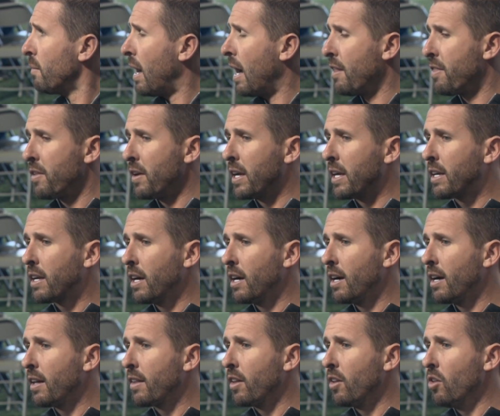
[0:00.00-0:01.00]
I think
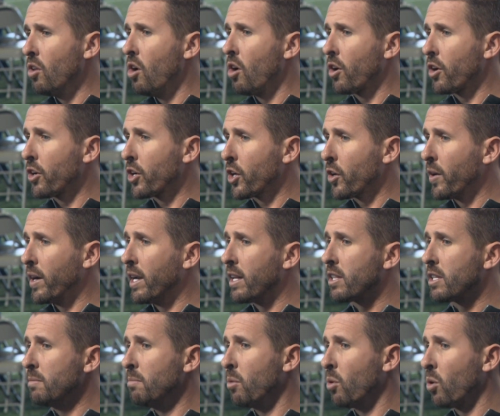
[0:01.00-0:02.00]
the longer you're in it, the